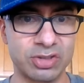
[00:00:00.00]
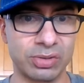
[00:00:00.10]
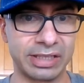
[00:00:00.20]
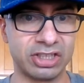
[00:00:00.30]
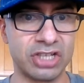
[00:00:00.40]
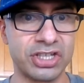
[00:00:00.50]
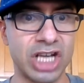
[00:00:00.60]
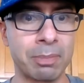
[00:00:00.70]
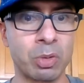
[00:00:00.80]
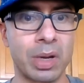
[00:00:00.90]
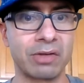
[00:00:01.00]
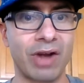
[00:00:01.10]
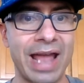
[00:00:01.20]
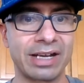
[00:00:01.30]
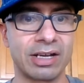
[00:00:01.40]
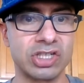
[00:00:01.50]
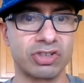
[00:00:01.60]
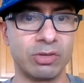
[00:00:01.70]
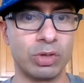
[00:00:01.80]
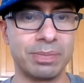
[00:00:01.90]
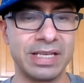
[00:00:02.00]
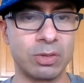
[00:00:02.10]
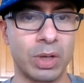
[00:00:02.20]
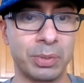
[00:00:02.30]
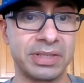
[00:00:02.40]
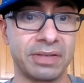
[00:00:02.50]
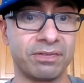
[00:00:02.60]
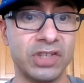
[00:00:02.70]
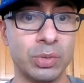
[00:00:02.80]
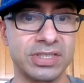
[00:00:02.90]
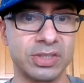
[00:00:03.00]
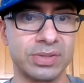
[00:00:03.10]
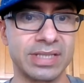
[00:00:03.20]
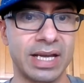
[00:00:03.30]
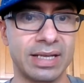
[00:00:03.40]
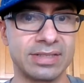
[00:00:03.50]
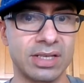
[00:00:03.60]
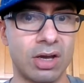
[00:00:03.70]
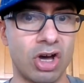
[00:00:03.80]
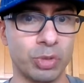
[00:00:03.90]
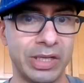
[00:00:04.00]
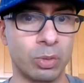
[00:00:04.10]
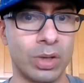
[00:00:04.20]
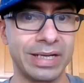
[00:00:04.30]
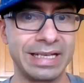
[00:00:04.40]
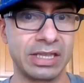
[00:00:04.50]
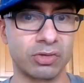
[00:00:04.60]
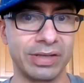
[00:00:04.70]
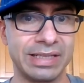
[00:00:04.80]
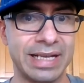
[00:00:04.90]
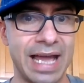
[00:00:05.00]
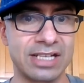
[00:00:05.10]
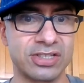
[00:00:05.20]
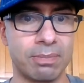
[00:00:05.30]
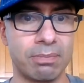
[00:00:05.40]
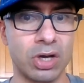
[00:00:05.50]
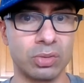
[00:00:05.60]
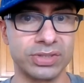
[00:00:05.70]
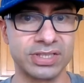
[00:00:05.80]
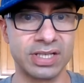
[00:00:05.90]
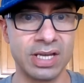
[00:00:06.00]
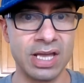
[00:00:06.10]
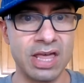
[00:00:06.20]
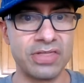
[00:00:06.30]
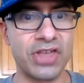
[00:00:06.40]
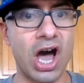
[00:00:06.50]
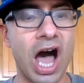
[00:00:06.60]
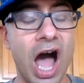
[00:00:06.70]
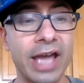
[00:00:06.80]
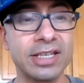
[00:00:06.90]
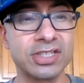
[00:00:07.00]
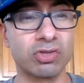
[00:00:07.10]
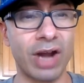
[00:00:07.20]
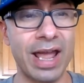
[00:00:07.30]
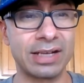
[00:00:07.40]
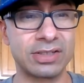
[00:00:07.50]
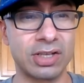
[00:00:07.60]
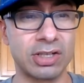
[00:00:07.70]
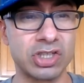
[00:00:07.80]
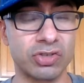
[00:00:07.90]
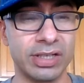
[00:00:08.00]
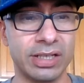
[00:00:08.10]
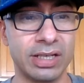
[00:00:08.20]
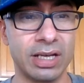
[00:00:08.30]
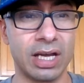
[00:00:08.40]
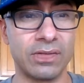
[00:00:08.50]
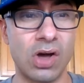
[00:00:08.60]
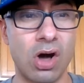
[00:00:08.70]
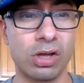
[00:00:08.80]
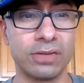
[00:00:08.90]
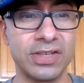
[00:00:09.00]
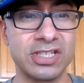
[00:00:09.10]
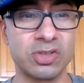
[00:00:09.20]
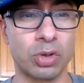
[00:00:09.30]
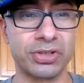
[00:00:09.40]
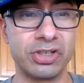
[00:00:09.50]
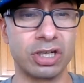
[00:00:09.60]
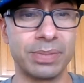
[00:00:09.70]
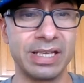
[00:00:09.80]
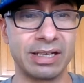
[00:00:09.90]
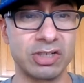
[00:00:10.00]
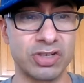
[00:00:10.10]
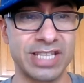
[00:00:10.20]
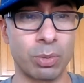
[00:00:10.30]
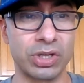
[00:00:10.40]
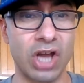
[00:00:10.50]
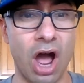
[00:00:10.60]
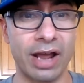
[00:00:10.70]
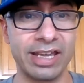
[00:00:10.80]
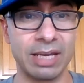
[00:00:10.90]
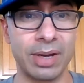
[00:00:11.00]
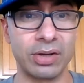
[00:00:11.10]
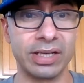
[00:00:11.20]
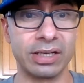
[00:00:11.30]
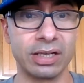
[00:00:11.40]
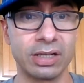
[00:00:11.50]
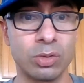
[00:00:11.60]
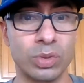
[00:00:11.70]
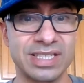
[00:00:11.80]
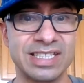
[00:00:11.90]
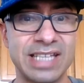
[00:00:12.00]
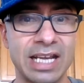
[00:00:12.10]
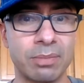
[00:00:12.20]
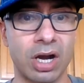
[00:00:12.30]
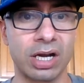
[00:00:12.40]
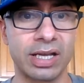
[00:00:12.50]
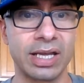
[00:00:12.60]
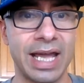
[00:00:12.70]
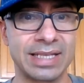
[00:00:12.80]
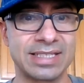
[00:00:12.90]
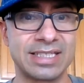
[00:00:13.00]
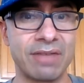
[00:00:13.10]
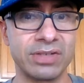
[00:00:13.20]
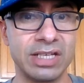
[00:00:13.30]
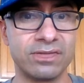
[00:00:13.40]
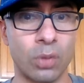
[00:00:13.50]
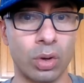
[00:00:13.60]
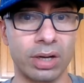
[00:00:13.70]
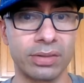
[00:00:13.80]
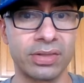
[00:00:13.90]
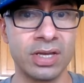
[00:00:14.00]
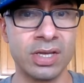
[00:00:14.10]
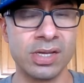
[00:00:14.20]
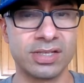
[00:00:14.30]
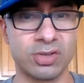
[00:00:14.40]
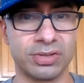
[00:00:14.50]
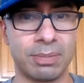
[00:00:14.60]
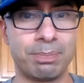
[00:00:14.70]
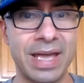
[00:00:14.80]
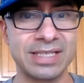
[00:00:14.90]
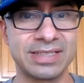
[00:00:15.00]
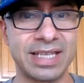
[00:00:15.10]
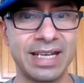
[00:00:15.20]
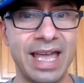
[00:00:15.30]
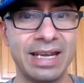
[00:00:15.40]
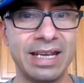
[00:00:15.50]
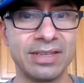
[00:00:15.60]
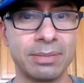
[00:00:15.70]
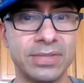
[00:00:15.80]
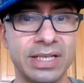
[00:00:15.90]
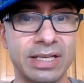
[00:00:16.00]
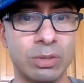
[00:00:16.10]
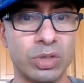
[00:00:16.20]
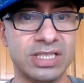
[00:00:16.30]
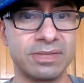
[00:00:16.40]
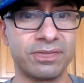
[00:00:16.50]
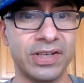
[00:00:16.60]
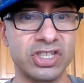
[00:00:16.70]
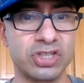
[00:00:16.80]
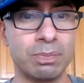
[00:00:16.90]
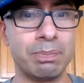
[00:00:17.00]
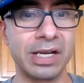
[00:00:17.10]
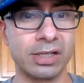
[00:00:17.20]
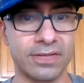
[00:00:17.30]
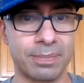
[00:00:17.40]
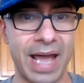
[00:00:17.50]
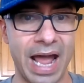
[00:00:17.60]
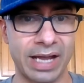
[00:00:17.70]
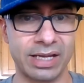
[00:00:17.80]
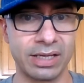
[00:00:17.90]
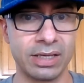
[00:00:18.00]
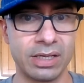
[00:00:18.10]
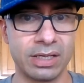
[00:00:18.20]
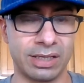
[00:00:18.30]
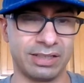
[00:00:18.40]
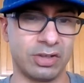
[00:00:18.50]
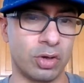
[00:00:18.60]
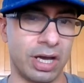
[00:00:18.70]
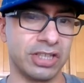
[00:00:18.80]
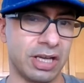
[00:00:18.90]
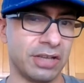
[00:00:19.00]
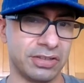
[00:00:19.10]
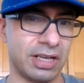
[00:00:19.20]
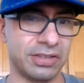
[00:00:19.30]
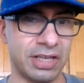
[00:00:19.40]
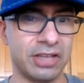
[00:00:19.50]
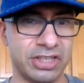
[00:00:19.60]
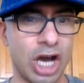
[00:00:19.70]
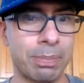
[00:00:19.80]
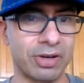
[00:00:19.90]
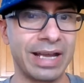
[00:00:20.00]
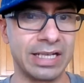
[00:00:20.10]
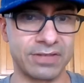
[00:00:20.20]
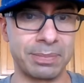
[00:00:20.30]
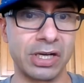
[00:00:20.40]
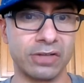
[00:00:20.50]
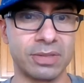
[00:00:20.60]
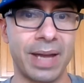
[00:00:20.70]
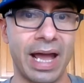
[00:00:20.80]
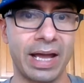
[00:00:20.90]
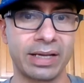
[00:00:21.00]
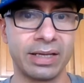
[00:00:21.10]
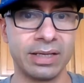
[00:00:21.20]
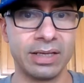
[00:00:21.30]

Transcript: So, like the number one ranked country would be the one with the fewest suicides, all the way to 183 that has the most. The highest ranked country of all of these northern European countries that we're talking about here was Denmark at 74th. So the best that any of them did was finish middle of the pack, you know, on the on the on the, on the upper end of the middle of the pack.